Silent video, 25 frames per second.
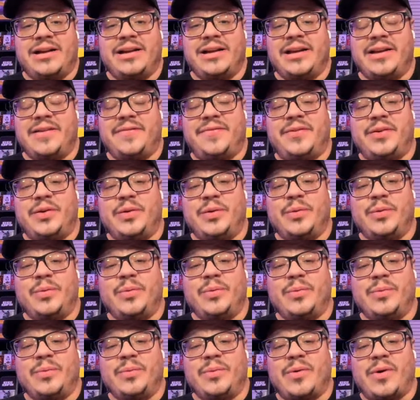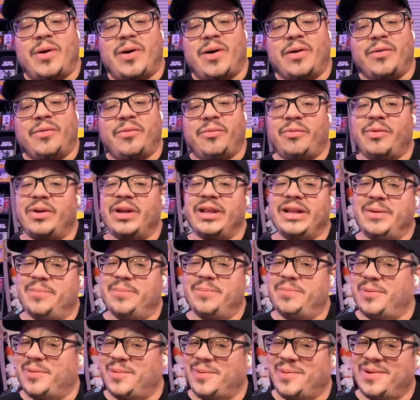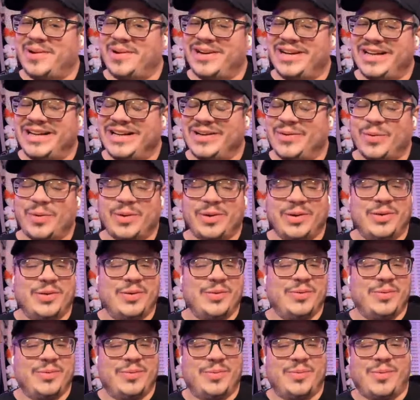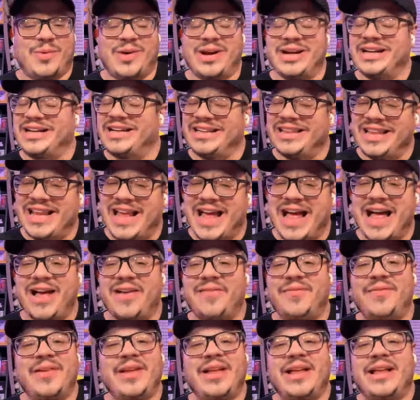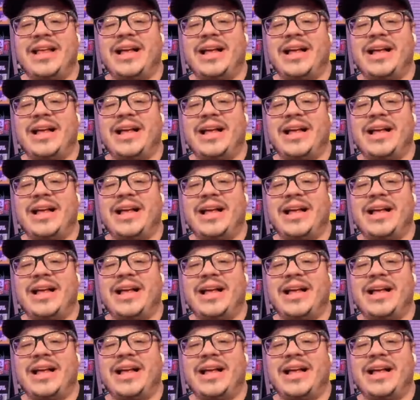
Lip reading: If you are really bored or you want a good laugh,